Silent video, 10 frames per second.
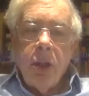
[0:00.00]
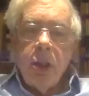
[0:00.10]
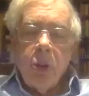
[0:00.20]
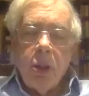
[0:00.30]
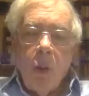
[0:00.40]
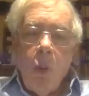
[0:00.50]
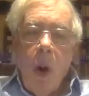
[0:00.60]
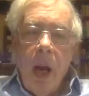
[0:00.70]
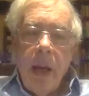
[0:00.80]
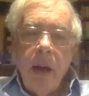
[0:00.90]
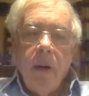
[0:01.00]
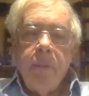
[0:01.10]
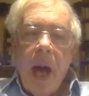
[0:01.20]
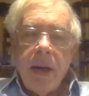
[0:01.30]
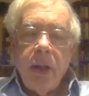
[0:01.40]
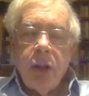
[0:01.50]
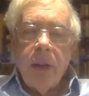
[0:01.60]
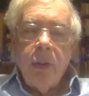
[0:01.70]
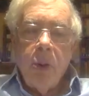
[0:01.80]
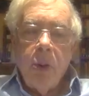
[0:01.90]
this was a way of
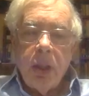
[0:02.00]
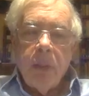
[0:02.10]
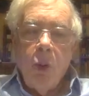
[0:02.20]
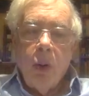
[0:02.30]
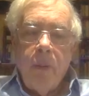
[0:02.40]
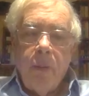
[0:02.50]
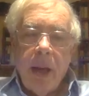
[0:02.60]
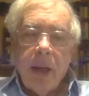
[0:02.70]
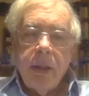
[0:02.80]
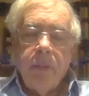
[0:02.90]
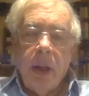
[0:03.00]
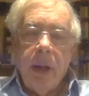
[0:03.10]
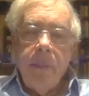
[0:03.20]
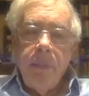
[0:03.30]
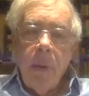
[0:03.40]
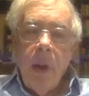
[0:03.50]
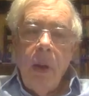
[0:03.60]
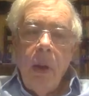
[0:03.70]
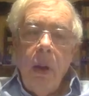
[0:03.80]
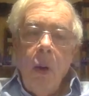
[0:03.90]
managing the risk more effectively.
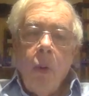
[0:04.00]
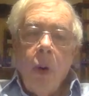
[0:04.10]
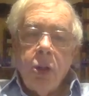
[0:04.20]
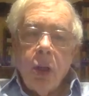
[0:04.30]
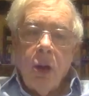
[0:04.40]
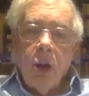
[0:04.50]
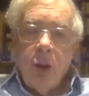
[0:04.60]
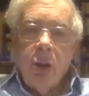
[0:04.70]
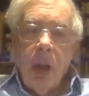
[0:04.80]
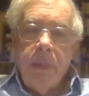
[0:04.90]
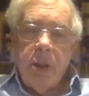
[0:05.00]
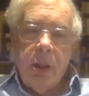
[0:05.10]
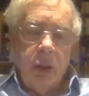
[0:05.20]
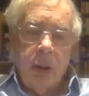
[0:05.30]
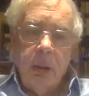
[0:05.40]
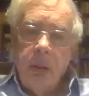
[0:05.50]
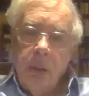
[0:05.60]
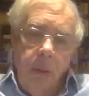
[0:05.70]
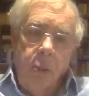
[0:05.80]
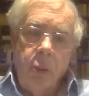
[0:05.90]
Whereas the contrary position,
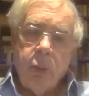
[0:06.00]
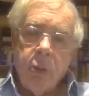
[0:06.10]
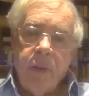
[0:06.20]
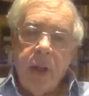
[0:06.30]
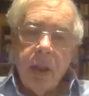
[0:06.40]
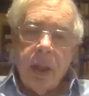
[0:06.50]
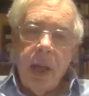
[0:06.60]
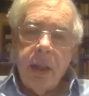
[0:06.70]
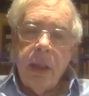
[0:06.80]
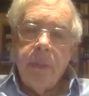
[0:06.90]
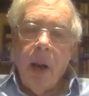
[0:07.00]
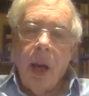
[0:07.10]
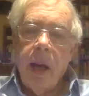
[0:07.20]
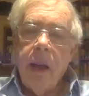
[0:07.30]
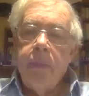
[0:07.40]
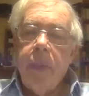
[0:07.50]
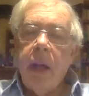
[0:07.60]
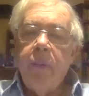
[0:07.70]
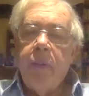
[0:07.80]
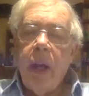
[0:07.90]
which was vindicated by
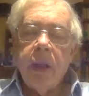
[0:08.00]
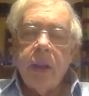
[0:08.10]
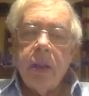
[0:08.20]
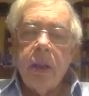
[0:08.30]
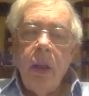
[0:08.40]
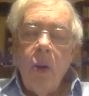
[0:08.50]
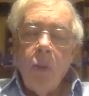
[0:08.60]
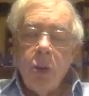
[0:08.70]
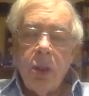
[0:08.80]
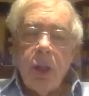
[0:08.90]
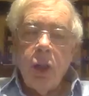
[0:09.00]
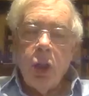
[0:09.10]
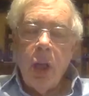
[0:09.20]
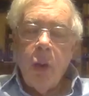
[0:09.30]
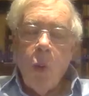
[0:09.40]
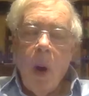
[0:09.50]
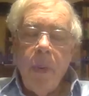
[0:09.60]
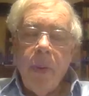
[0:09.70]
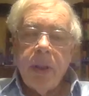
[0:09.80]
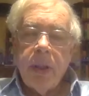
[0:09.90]
events, was essentially the
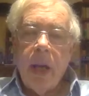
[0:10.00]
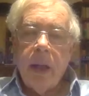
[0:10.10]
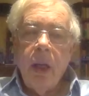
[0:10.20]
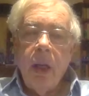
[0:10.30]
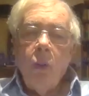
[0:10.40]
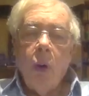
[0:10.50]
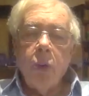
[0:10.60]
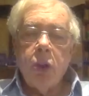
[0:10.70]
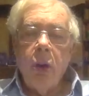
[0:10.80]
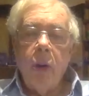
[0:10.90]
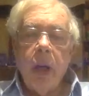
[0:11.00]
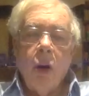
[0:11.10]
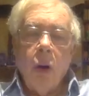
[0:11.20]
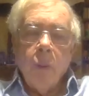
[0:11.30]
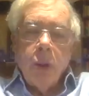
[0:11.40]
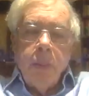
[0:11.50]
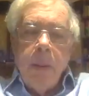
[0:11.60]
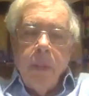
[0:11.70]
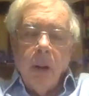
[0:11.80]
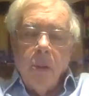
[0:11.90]
one that said what was going on was
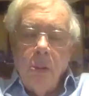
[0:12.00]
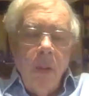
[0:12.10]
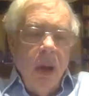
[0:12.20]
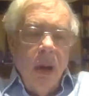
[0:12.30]
people who